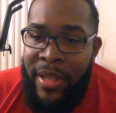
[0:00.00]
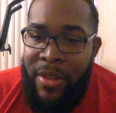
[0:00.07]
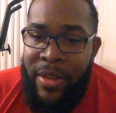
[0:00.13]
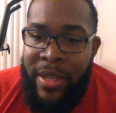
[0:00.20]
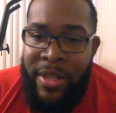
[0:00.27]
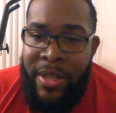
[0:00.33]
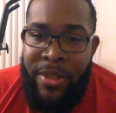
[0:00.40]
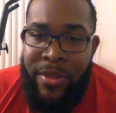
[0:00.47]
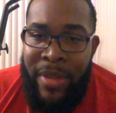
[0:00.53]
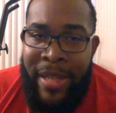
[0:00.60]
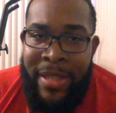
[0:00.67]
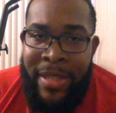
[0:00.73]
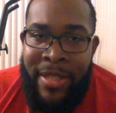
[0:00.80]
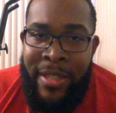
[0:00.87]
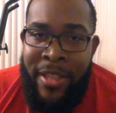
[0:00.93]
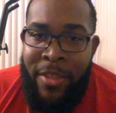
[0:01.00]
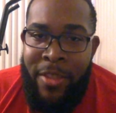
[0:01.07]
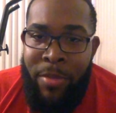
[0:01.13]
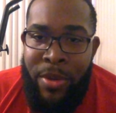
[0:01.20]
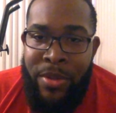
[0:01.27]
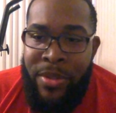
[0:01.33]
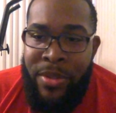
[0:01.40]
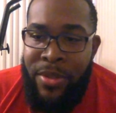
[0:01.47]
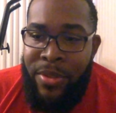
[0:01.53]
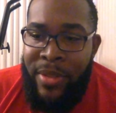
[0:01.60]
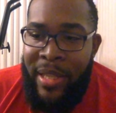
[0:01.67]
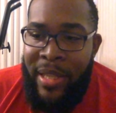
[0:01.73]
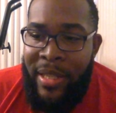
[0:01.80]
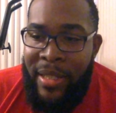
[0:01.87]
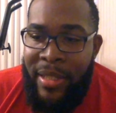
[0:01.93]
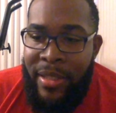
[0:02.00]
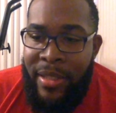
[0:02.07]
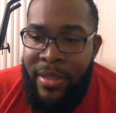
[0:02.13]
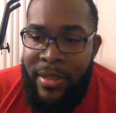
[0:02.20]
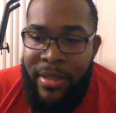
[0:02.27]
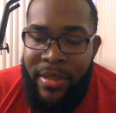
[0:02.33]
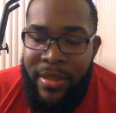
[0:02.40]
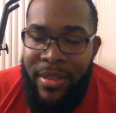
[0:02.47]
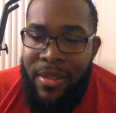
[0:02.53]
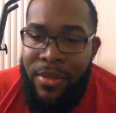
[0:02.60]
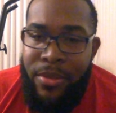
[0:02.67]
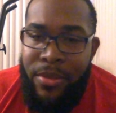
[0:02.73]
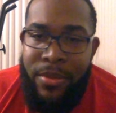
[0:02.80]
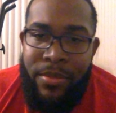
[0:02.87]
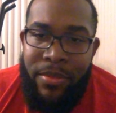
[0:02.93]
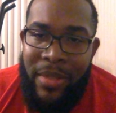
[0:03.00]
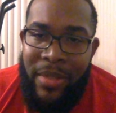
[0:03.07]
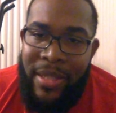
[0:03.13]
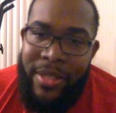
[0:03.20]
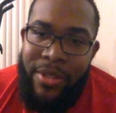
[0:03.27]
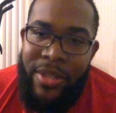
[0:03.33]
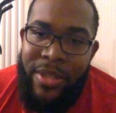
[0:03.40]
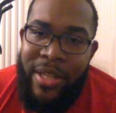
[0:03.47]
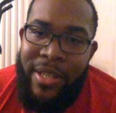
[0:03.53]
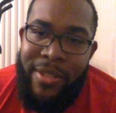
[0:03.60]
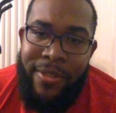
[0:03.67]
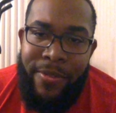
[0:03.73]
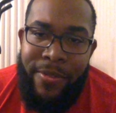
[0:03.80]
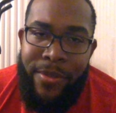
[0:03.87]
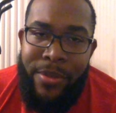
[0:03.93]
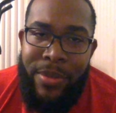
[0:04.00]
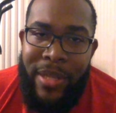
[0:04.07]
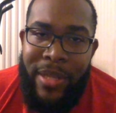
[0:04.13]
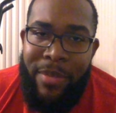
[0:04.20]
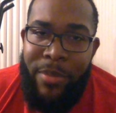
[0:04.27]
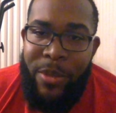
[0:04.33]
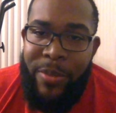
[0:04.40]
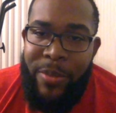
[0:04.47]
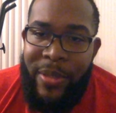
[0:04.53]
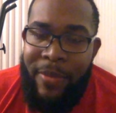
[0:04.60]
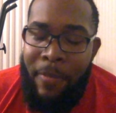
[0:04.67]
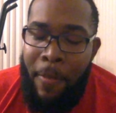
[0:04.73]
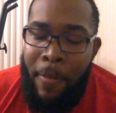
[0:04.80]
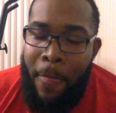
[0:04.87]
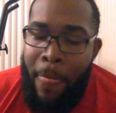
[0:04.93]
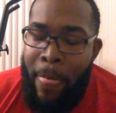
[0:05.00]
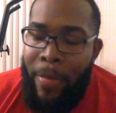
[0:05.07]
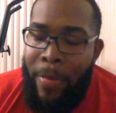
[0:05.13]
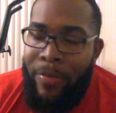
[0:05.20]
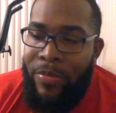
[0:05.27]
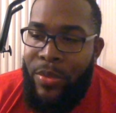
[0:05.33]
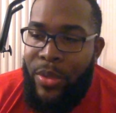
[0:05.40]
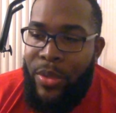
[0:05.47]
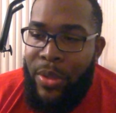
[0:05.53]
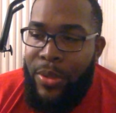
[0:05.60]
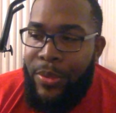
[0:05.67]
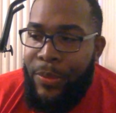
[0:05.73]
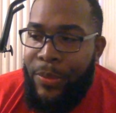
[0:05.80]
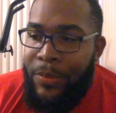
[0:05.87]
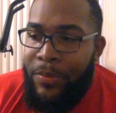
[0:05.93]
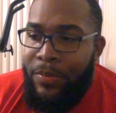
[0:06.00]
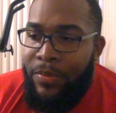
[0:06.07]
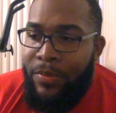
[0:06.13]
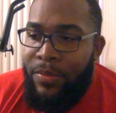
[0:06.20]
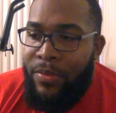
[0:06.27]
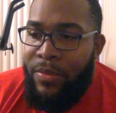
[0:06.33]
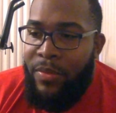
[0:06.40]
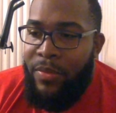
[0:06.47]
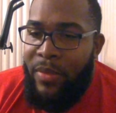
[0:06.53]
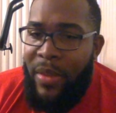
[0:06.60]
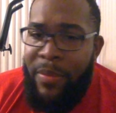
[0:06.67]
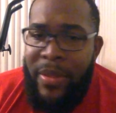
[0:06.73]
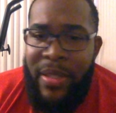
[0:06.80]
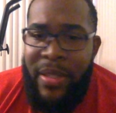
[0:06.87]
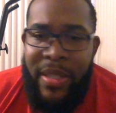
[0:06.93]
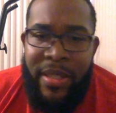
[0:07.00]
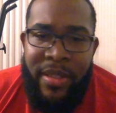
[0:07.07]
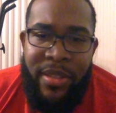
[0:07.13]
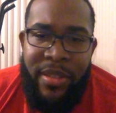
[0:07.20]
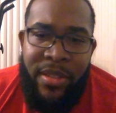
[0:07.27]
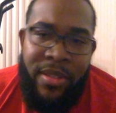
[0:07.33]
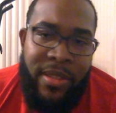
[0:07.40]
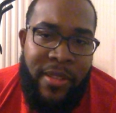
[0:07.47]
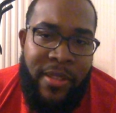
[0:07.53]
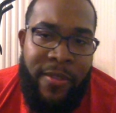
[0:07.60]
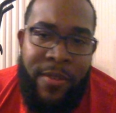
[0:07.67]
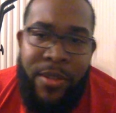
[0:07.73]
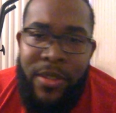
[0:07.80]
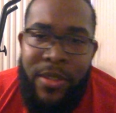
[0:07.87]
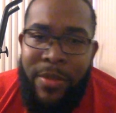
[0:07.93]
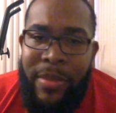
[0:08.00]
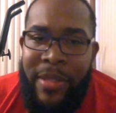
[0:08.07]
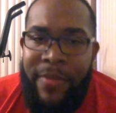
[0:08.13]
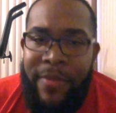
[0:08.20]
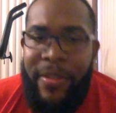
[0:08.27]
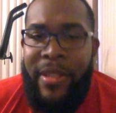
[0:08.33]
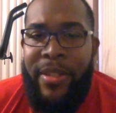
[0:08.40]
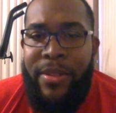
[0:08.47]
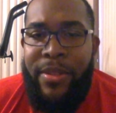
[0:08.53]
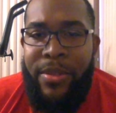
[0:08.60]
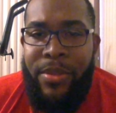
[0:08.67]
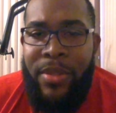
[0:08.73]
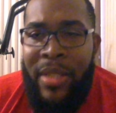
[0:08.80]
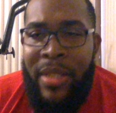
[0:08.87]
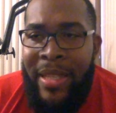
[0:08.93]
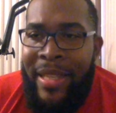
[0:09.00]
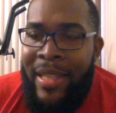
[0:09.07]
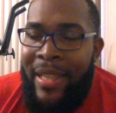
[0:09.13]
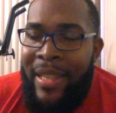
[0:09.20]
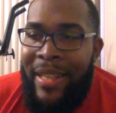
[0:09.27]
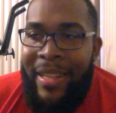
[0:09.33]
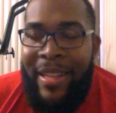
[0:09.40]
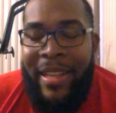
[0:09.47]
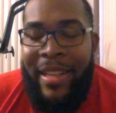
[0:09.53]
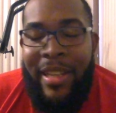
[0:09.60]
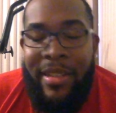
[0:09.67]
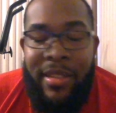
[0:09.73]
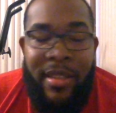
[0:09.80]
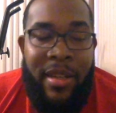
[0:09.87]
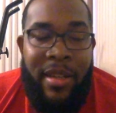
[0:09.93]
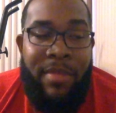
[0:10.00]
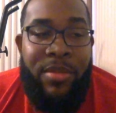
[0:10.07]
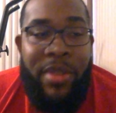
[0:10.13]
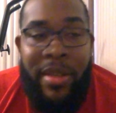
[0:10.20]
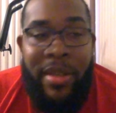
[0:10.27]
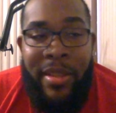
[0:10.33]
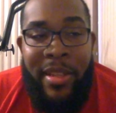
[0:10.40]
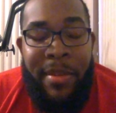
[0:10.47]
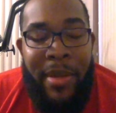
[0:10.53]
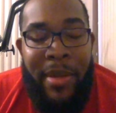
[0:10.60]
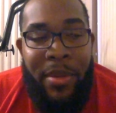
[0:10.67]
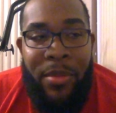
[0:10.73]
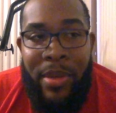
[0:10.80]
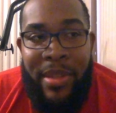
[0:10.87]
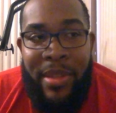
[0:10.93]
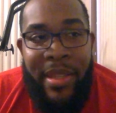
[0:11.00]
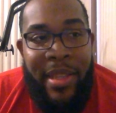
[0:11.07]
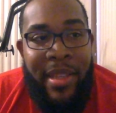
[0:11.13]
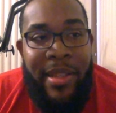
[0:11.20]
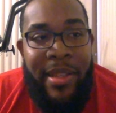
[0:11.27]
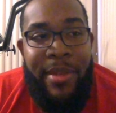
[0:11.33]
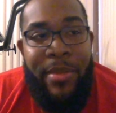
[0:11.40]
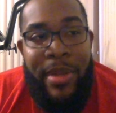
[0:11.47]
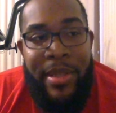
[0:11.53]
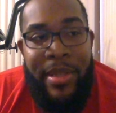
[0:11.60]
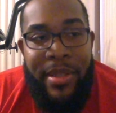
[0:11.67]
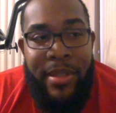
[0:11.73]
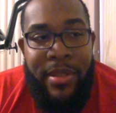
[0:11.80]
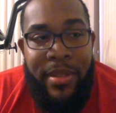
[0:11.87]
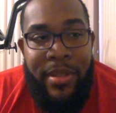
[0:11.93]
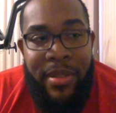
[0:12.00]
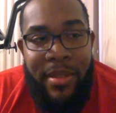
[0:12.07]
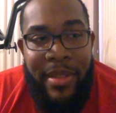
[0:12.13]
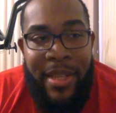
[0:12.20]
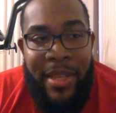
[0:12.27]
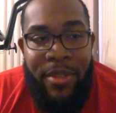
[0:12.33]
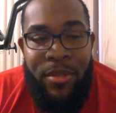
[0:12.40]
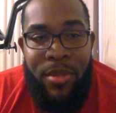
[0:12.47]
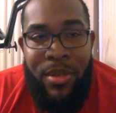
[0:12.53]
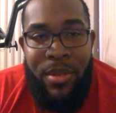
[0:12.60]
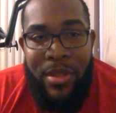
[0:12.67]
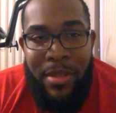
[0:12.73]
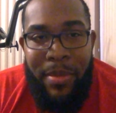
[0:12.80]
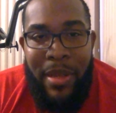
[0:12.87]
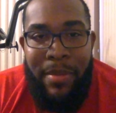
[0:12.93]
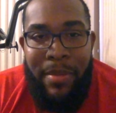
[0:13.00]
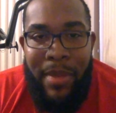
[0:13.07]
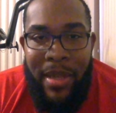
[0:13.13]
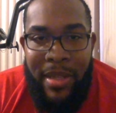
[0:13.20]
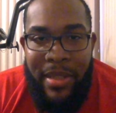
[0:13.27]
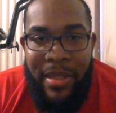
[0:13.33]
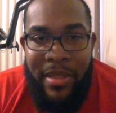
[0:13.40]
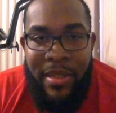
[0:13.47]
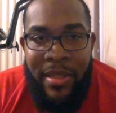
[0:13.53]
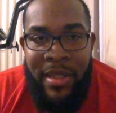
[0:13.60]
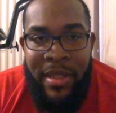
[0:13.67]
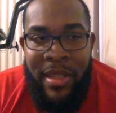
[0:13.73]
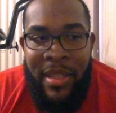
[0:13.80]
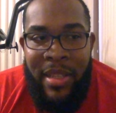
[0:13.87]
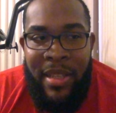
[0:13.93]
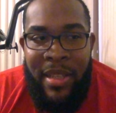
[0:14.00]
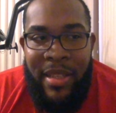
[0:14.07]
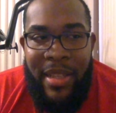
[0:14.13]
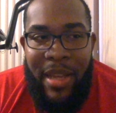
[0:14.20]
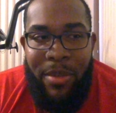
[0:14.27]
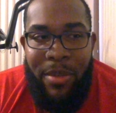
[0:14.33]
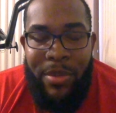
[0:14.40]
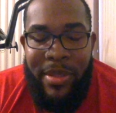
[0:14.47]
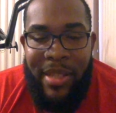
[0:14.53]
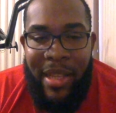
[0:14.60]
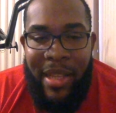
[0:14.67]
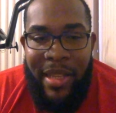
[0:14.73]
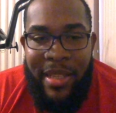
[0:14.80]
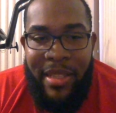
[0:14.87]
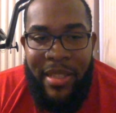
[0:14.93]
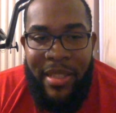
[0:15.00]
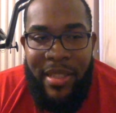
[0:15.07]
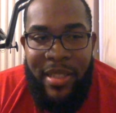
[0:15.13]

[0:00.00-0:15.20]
and you're like the 10th person on that list. No, like, you're getting your food that moment. So, I mean, yeah, this is just the first of many videos. Like I said, I'm trying to think about what the hell it was that crossed my mind that was like,